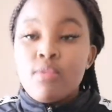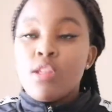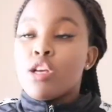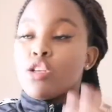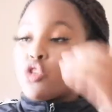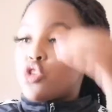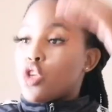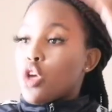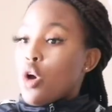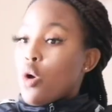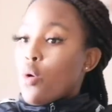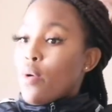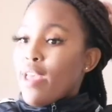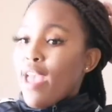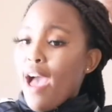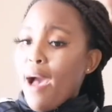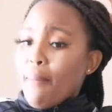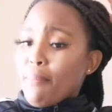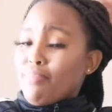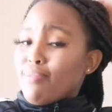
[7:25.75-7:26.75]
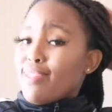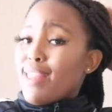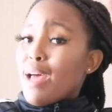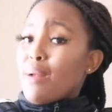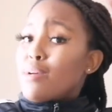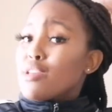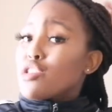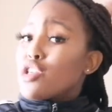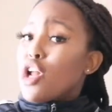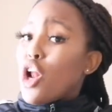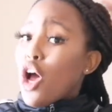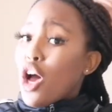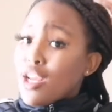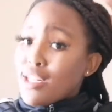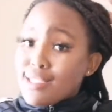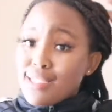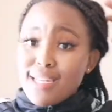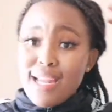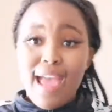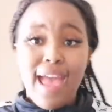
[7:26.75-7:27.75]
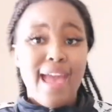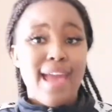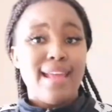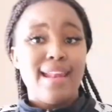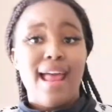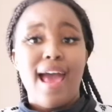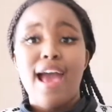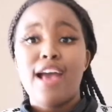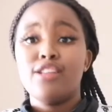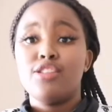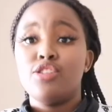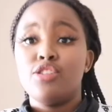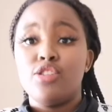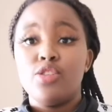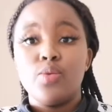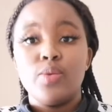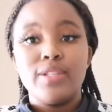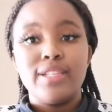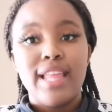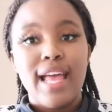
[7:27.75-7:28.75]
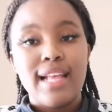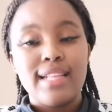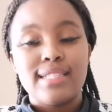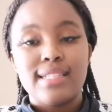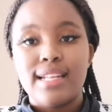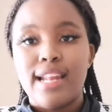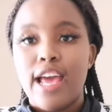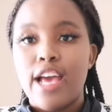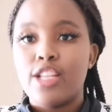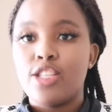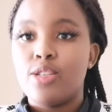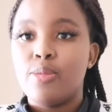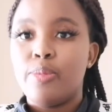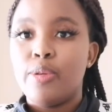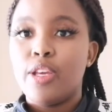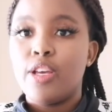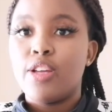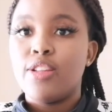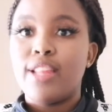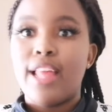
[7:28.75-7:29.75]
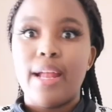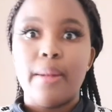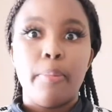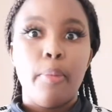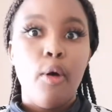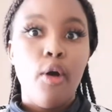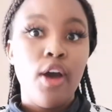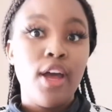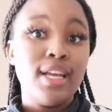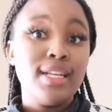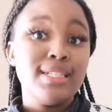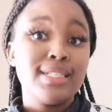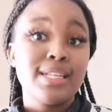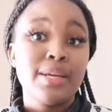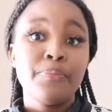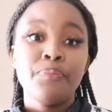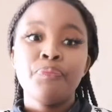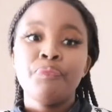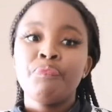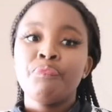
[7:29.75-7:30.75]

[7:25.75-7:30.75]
So yeah, that was a lot and I had to deal with that and I had to be on that point.